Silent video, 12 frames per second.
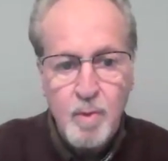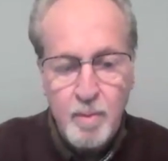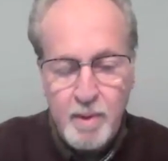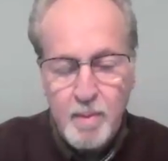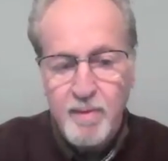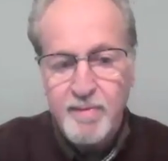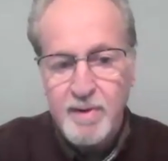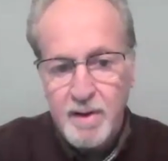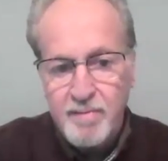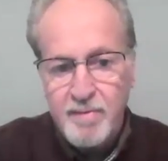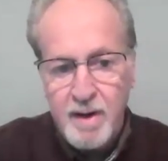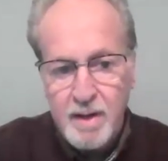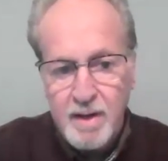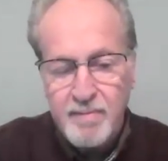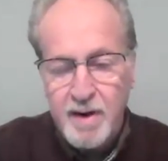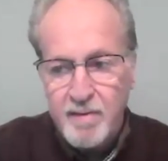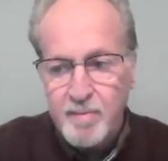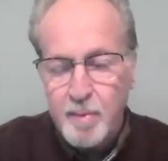We'll be moving to
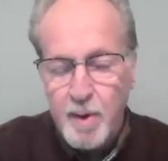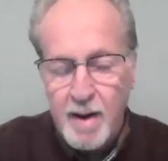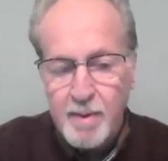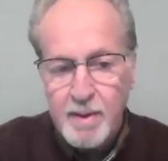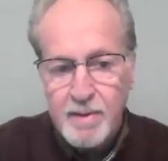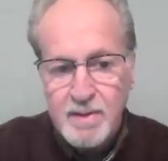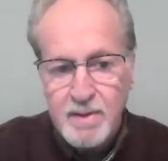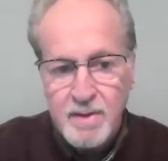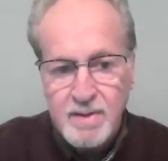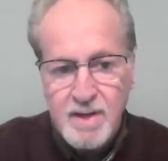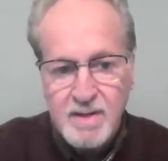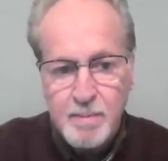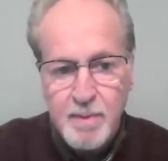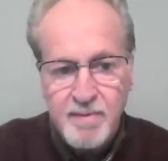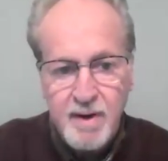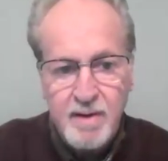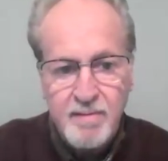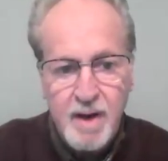definitive parameters, so you'll see some
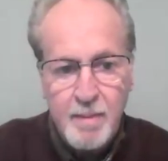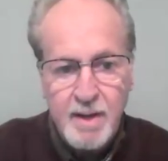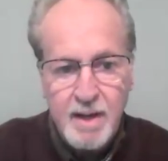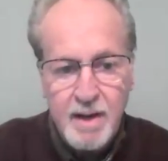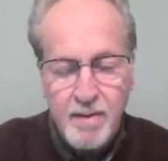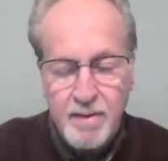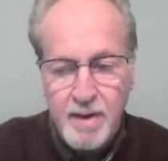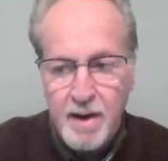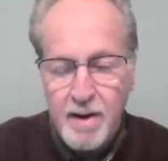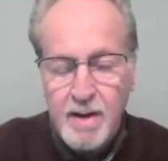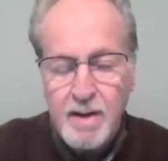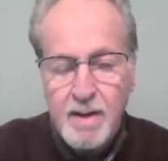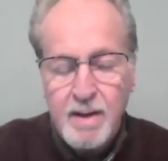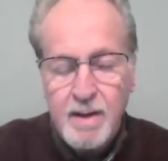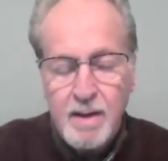definitive coming together there.